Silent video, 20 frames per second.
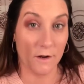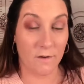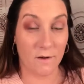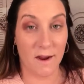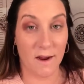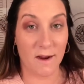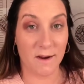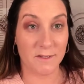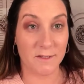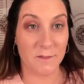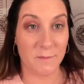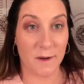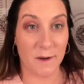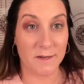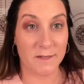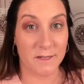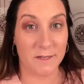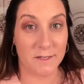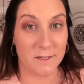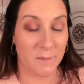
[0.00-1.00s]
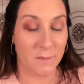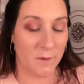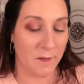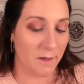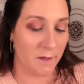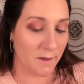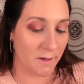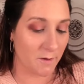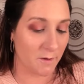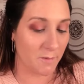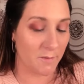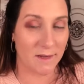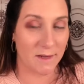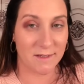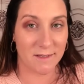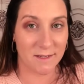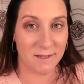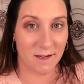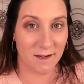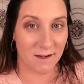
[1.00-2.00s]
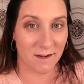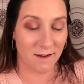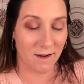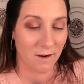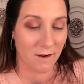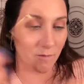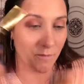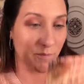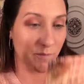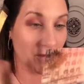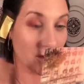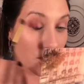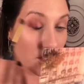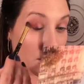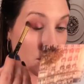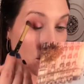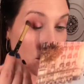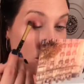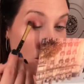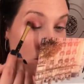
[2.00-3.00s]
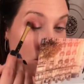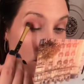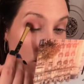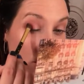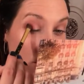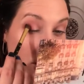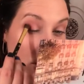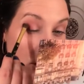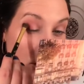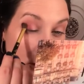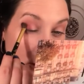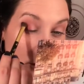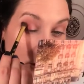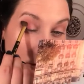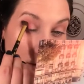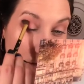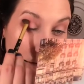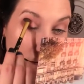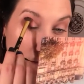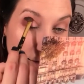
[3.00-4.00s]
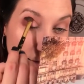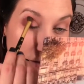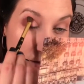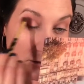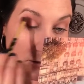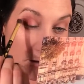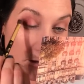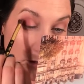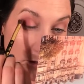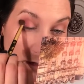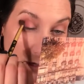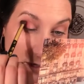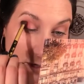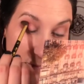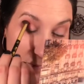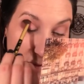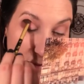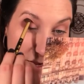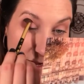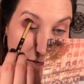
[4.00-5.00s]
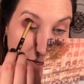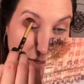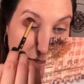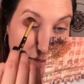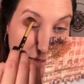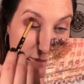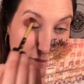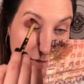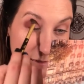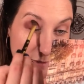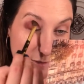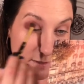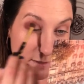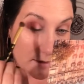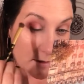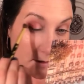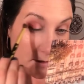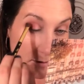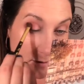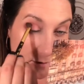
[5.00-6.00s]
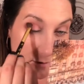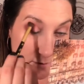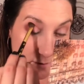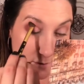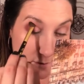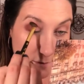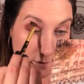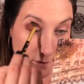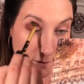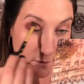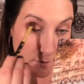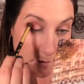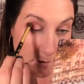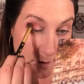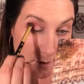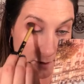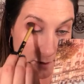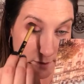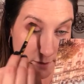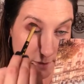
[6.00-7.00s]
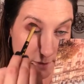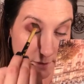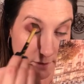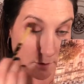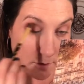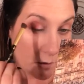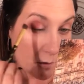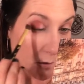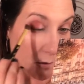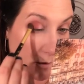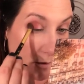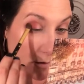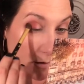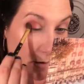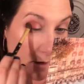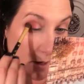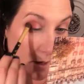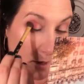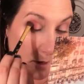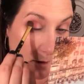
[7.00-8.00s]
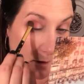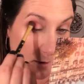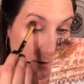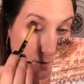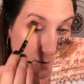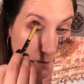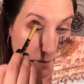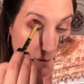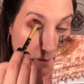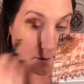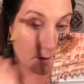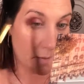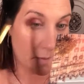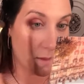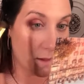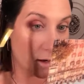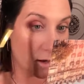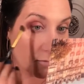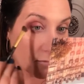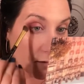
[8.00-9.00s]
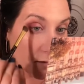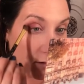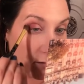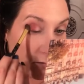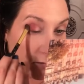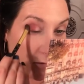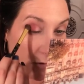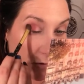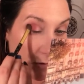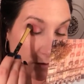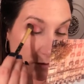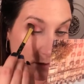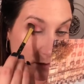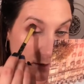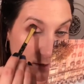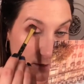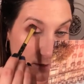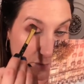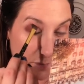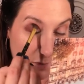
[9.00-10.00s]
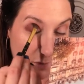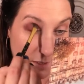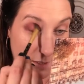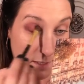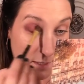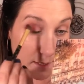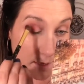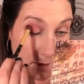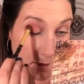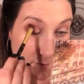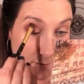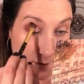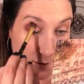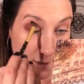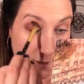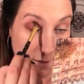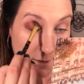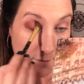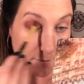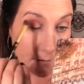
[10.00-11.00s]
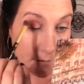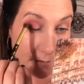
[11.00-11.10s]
I expect it to be a little messy, you know. Alright, so I'm just kind of packing this in the crease in the corner right here. Not really focusing on blending it right now.